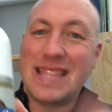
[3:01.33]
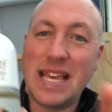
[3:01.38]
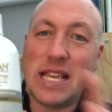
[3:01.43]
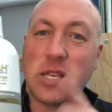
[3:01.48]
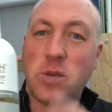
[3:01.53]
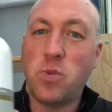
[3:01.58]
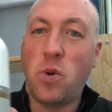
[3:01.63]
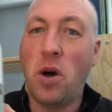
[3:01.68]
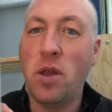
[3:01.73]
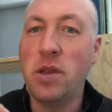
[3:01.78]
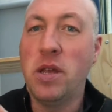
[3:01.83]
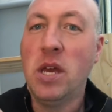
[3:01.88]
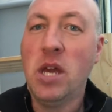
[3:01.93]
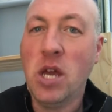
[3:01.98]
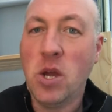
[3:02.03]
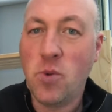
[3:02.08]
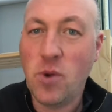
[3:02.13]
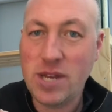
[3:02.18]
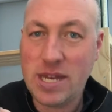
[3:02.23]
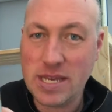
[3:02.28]
this one,
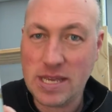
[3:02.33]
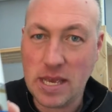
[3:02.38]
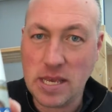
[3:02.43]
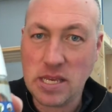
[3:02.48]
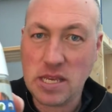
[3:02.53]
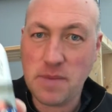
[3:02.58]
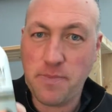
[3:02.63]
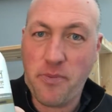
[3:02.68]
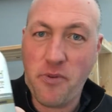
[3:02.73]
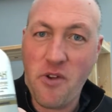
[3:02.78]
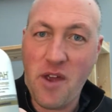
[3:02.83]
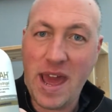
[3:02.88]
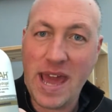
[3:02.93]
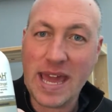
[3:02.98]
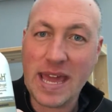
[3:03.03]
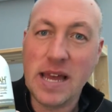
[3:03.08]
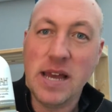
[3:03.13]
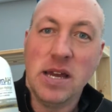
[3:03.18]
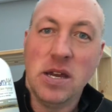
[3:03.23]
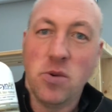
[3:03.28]
which is a
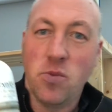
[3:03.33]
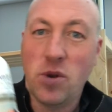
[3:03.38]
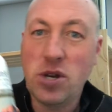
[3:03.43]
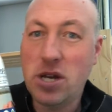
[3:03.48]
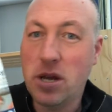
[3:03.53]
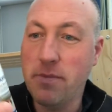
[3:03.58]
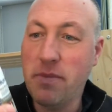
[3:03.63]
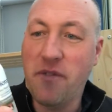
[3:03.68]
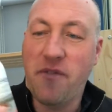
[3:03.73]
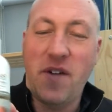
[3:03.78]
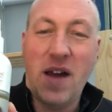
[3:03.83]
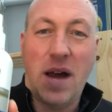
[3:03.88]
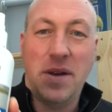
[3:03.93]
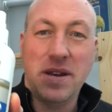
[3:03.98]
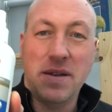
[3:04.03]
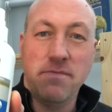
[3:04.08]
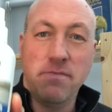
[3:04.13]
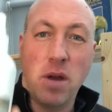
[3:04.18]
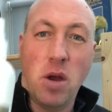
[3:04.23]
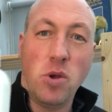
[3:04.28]
spray which can be
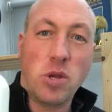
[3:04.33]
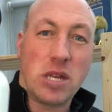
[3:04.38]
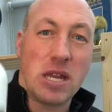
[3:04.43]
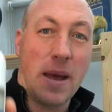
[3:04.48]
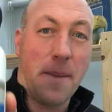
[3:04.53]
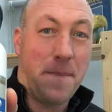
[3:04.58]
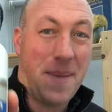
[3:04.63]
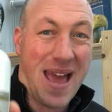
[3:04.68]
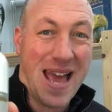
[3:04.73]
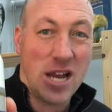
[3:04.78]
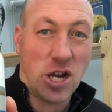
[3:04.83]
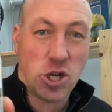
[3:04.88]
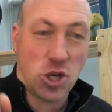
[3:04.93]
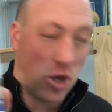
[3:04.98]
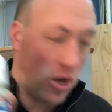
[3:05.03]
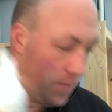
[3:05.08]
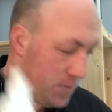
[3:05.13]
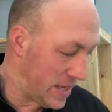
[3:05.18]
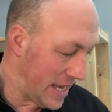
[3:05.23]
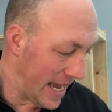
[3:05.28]
found in most pet
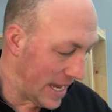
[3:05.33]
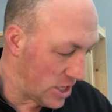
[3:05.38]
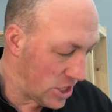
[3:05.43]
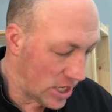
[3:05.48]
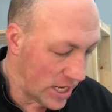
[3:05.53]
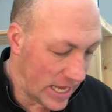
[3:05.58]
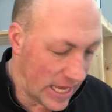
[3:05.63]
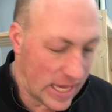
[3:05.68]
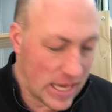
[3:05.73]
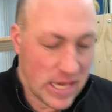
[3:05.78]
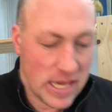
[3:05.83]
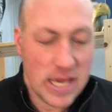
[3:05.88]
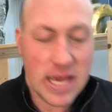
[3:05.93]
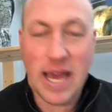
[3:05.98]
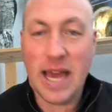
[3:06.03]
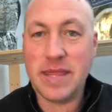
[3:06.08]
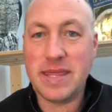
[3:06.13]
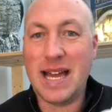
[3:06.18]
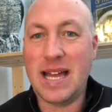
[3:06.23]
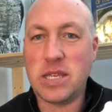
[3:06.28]
shops actually,
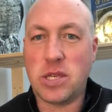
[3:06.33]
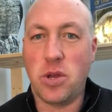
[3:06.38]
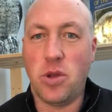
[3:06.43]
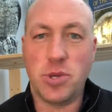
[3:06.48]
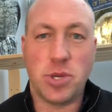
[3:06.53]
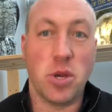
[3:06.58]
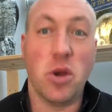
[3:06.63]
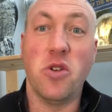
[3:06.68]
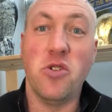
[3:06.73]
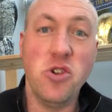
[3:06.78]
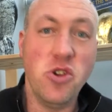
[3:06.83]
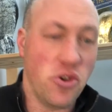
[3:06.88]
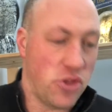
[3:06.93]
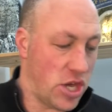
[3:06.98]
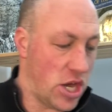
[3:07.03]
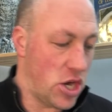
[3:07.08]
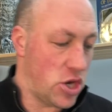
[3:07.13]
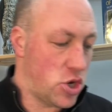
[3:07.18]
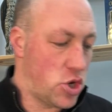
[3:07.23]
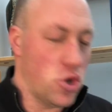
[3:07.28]
and that's also
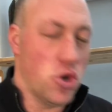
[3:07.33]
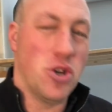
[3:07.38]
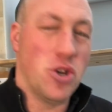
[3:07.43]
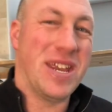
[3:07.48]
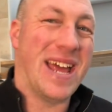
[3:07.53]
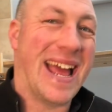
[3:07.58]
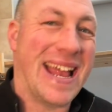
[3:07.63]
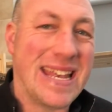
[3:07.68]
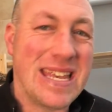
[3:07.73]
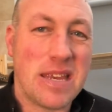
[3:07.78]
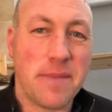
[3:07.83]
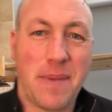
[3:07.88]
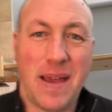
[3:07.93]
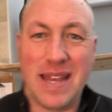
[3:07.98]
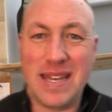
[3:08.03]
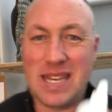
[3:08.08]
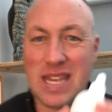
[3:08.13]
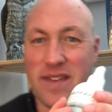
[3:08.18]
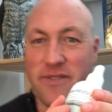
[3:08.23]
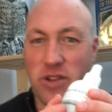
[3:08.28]
another good
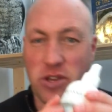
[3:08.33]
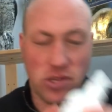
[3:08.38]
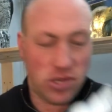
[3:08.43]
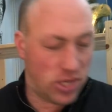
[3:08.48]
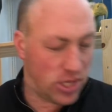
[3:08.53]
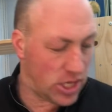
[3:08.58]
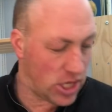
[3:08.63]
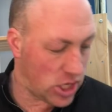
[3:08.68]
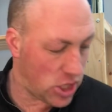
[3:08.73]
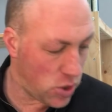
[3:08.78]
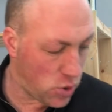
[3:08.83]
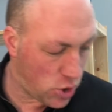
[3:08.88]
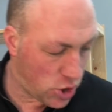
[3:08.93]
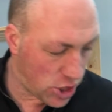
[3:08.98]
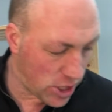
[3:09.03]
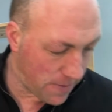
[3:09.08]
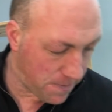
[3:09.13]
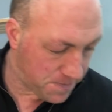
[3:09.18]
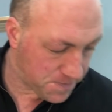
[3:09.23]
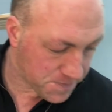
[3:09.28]
antibacterial
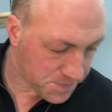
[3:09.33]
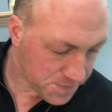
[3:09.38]
solution.